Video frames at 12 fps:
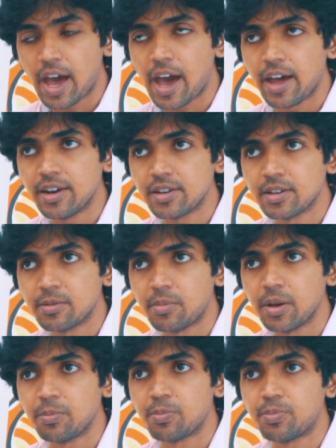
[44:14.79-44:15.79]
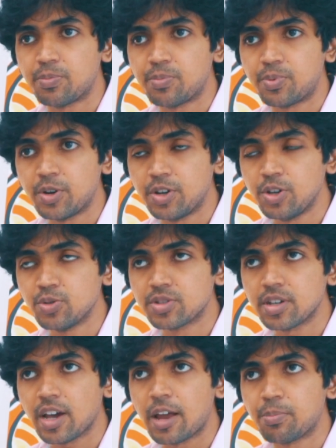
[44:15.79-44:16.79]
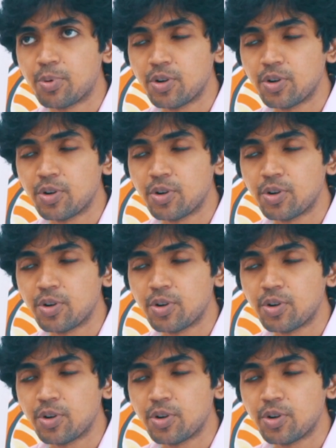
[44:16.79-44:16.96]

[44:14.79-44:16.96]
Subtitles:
and by producing and